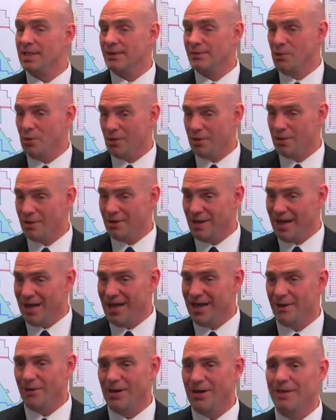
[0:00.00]
of Northern
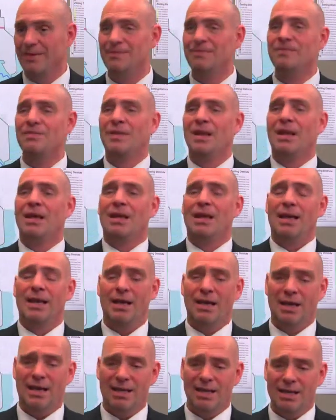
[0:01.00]
Iowa.
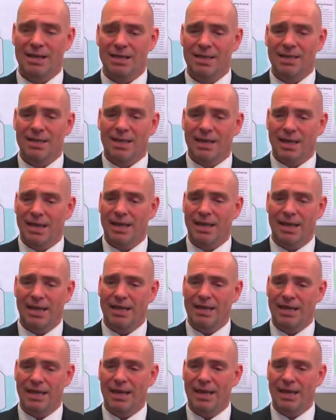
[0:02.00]

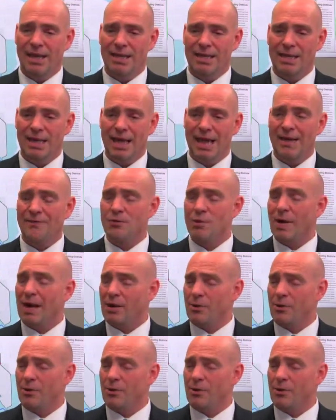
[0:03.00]
And after I